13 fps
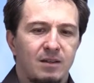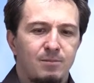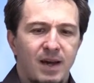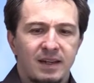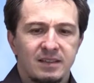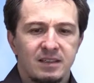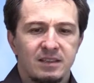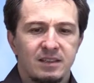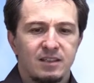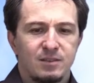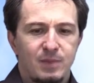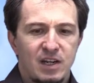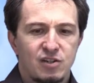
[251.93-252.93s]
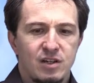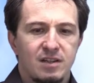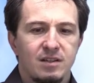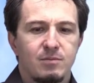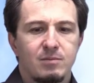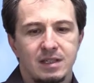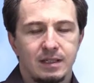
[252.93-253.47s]
impacted
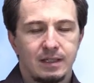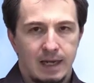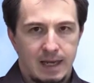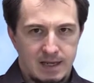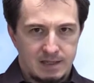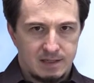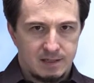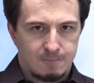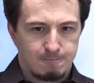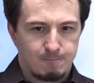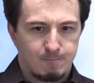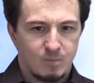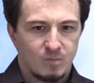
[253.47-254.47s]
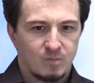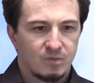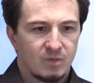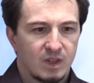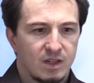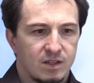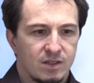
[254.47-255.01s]
especially the middle class.
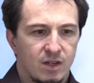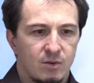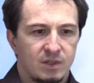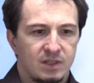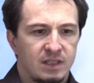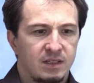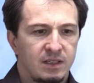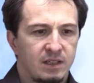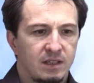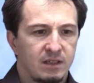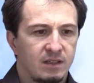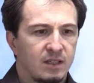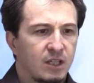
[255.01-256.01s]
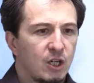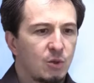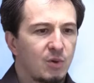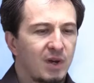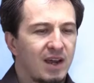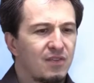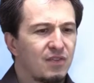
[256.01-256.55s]
So until here
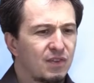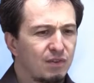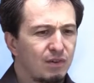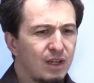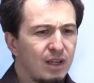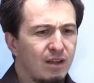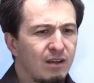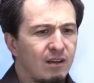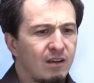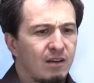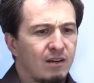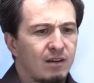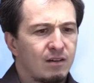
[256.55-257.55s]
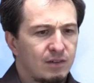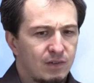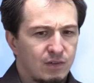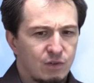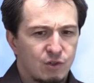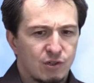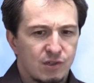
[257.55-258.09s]
we have three
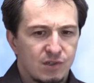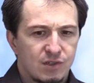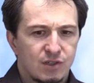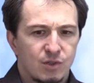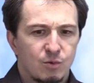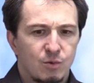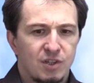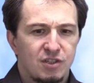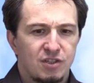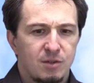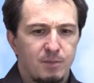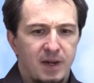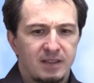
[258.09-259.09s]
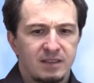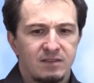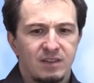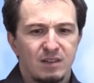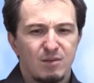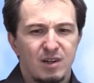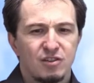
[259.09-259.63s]
revolutions which
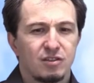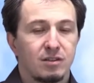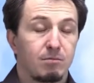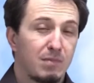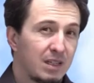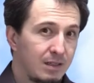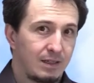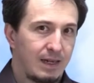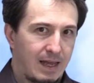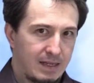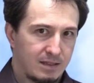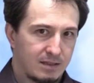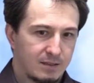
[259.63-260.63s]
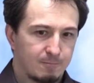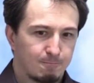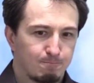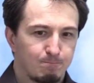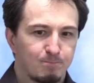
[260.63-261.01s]
impacted very much the middle class,